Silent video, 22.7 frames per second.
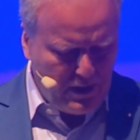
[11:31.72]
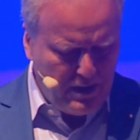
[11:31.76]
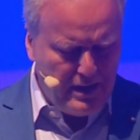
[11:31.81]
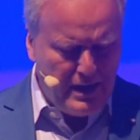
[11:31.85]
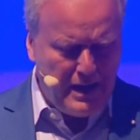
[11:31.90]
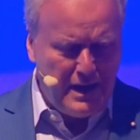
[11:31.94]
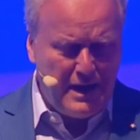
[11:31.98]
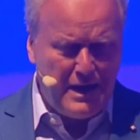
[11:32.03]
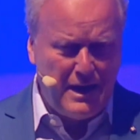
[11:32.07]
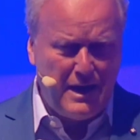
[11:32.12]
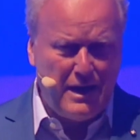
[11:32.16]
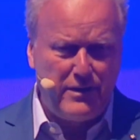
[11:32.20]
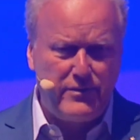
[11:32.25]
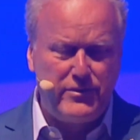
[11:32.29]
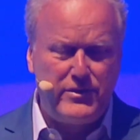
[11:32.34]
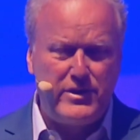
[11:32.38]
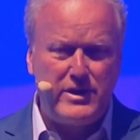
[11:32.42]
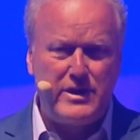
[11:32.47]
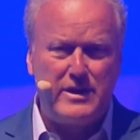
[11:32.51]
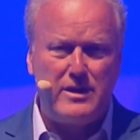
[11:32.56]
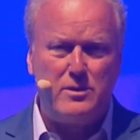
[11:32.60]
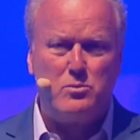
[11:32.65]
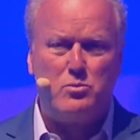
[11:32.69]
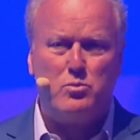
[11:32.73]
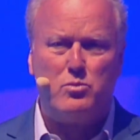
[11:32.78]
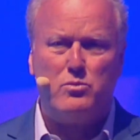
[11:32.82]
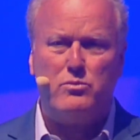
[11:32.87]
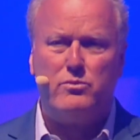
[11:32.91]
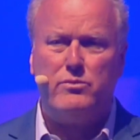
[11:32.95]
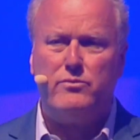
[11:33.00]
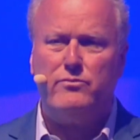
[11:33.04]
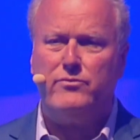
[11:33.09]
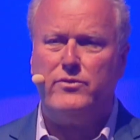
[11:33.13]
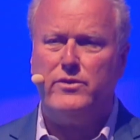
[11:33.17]

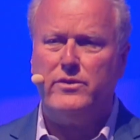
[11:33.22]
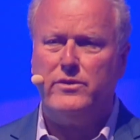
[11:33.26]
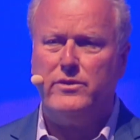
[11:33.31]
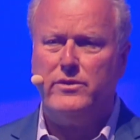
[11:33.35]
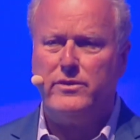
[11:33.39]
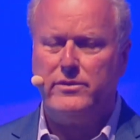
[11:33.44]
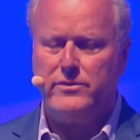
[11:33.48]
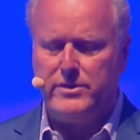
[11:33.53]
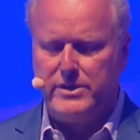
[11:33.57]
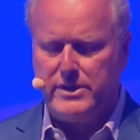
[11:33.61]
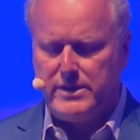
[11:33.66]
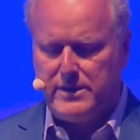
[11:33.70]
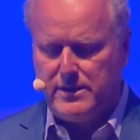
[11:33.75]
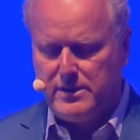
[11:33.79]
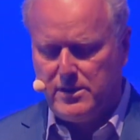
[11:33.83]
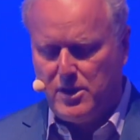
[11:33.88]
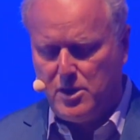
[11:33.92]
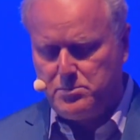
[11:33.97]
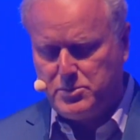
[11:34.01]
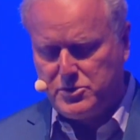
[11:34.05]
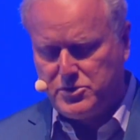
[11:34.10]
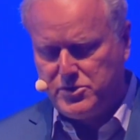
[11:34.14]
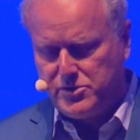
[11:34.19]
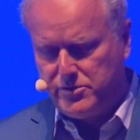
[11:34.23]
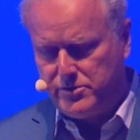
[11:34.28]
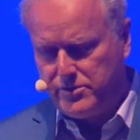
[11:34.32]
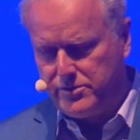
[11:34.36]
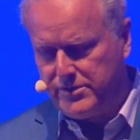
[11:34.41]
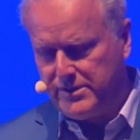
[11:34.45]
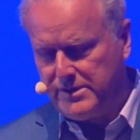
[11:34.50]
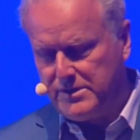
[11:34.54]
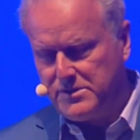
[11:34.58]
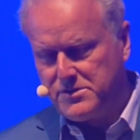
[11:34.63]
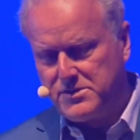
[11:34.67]
the
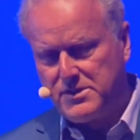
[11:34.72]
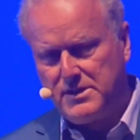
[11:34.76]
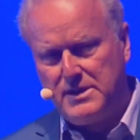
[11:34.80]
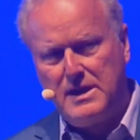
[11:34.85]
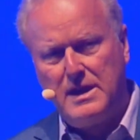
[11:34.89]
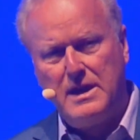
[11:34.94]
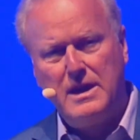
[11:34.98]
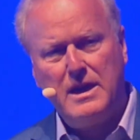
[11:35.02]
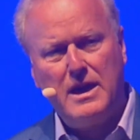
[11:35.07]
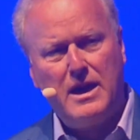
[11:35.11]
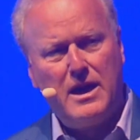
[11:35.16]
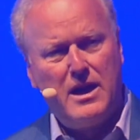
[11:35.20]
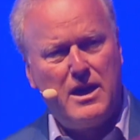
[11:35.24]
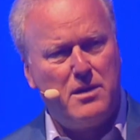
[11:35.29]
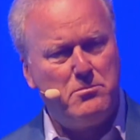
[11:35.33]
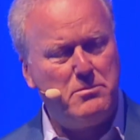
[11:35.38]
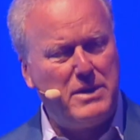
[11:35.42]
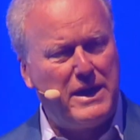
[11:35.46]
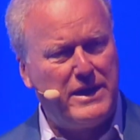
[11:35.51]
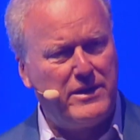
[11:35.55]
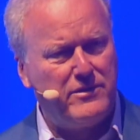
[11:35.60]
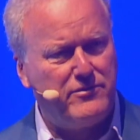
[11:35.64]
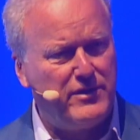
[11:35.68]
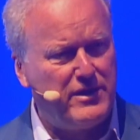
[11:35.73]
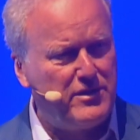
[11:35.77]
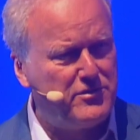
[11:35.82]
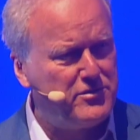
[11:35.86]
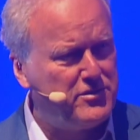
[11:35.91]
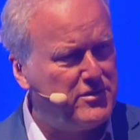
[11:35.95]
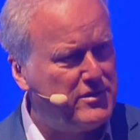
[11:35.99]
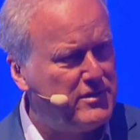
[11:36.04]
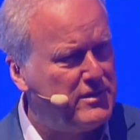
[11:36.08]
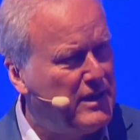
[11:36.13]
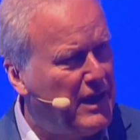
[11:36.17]
opportunities are
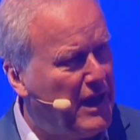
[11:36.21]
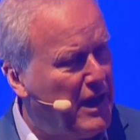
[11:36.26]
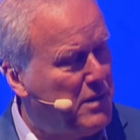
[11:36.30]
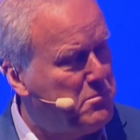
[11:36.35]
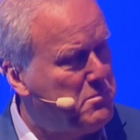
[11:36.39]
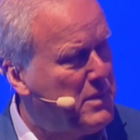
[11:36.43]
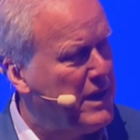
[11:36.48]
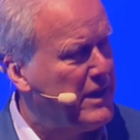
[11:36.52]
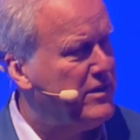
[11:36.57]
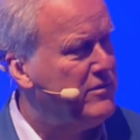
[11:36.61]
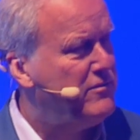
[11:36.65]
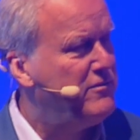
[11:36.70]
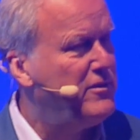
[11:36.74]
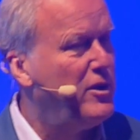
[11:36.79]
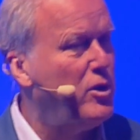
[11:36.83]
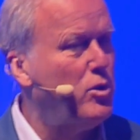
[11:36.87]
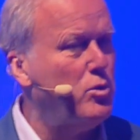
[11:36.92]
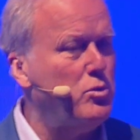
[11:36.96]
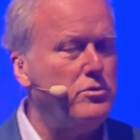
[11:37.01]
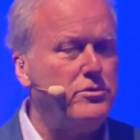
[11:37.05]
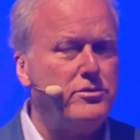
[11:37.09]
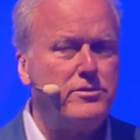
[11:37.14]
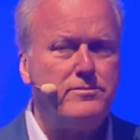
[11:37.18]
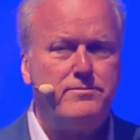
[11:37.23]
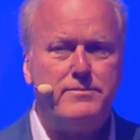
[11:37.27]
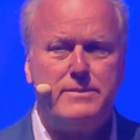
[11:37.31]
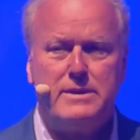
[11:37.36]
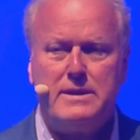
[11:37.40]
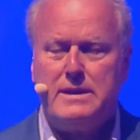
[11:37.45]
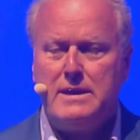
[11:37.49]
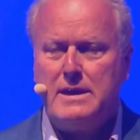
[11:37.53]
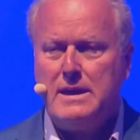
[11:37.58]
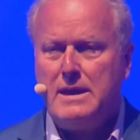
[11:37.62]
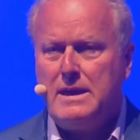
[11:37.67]
manifest and manifold.
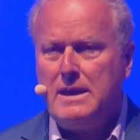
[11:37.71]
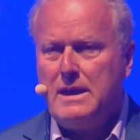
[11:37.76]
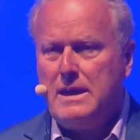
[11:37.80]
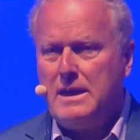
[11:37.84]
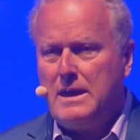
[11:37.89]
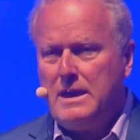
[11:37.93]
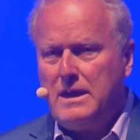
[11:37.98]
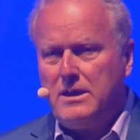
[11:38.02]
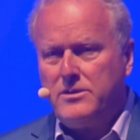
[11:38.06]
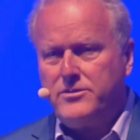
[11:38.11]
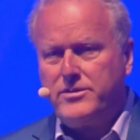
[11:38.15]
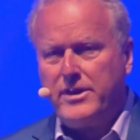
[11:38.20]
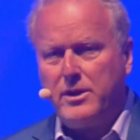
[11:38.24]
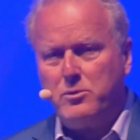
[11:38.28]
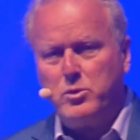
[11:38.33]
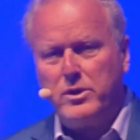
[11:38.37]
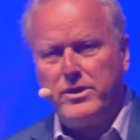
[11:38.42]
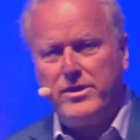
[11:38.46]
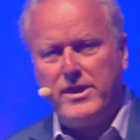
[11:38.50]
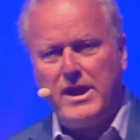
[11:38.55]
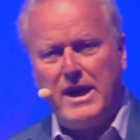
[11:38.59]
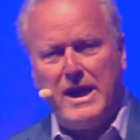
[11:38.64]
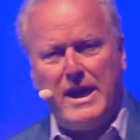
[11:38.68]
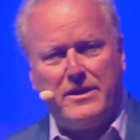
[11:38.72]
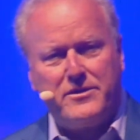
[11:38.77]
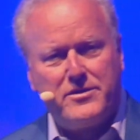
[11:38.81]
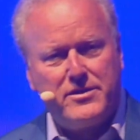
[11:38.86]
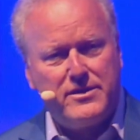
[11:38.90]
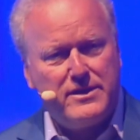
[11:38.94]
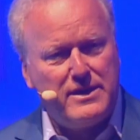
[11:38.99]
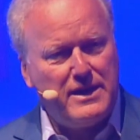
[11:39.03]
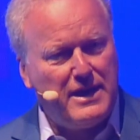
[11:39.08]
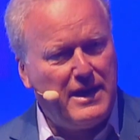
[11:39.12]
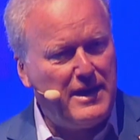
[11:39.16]
So with that,
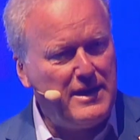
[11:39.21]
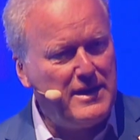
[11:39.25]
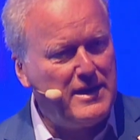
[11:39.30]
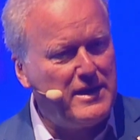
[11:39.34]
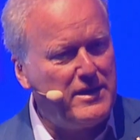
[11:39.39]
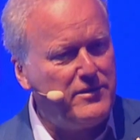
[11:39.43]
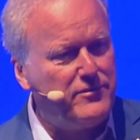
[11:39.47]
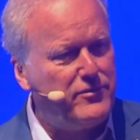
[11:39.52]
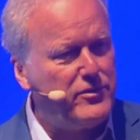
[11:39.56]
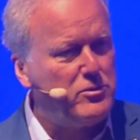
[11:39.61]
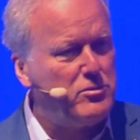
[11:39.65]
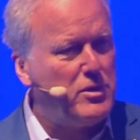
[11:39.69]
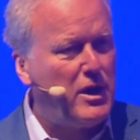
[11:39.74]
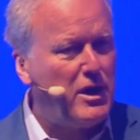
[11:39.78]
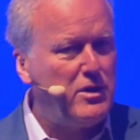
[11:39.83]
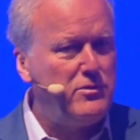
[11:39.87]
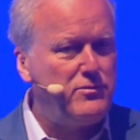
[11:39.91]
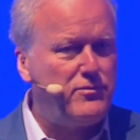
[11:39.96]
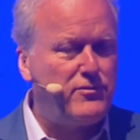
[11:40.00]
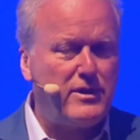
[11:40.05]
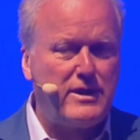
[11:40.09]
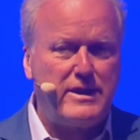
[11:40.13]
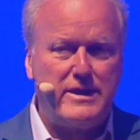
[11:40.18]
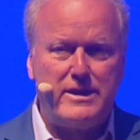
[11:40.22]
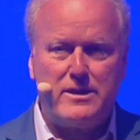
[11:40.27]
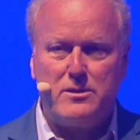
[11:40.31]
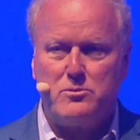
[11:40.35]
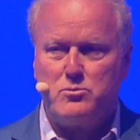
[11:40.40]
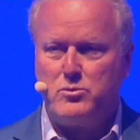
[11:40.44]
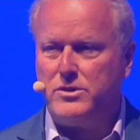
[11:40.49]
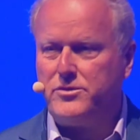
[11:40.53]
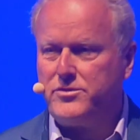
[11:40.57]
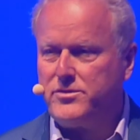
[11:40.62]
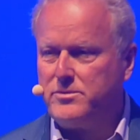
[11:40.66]
I leave you hopefully
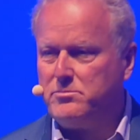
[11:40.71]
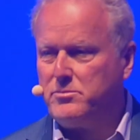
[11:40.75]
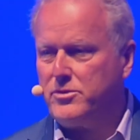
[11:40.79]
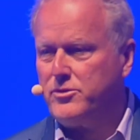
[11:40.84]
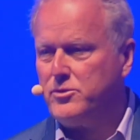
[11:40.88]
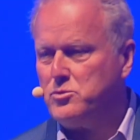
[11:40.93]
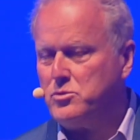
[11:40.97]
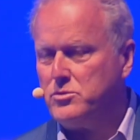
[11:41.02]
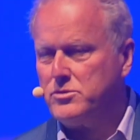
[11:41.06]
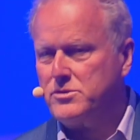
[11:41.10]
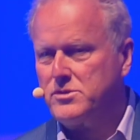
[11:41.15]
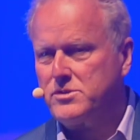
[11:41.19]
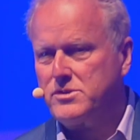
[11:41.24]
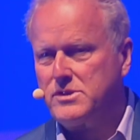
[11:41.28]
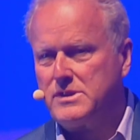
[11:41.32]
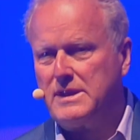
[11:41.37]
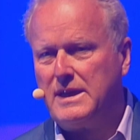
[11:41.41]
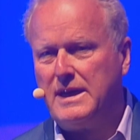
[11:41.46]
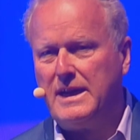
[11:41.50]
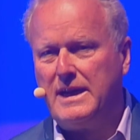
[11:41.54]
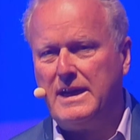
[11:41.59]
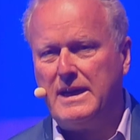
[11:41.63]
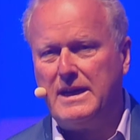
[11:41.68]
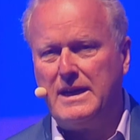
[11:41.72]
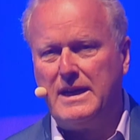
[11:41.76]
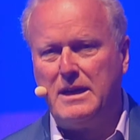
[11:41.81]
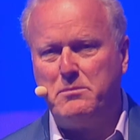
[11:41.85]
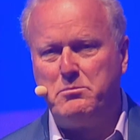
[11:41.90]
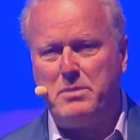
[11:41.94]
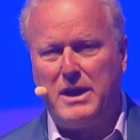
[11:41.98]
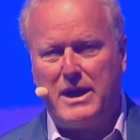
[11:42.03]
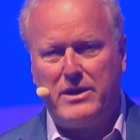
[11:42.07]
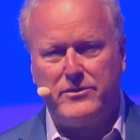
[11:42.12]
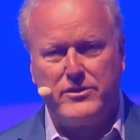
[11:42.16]
with some thoughts
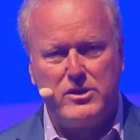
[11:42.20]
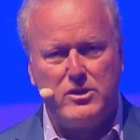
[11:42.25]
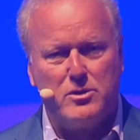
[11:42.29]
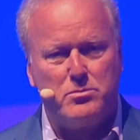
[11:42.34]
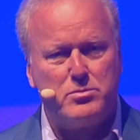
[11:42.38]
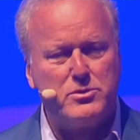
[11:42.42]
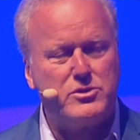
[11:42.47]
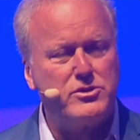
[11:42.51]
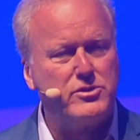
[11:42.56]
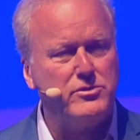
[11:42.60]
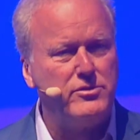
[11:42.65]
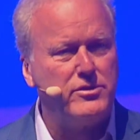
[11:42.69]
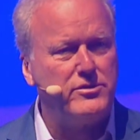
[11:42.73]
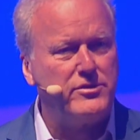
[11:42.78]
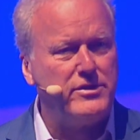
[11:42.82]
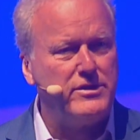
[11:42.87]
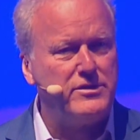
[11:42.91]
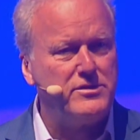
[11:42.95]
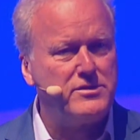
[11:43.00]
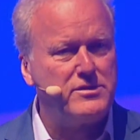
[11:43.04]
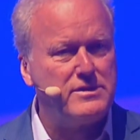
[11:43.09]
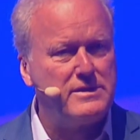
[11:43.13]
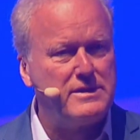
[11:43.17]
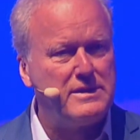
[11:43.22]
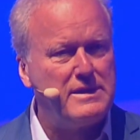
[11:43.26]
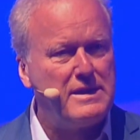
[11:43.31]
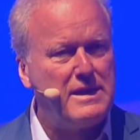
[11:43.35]
about the opportunities.